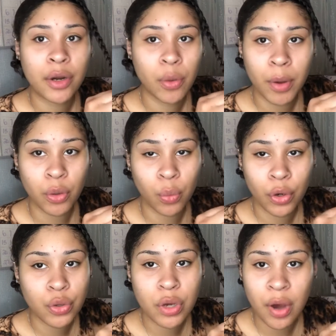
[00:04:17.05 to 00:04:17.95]
no matter where
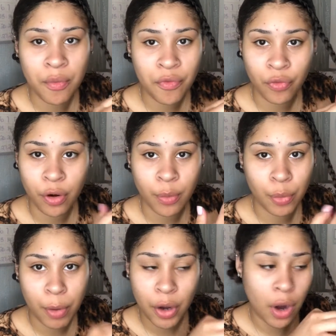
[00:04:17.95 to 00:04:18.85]
you come from, no
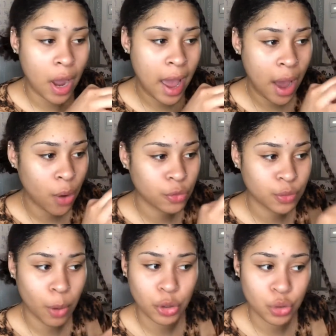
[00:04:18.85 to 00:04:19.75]
matter how
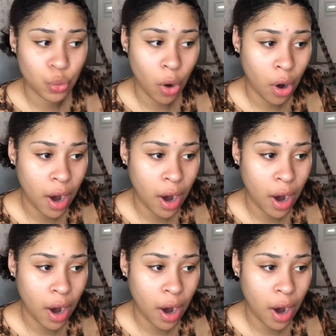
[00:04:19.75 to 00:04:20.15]
smart you are.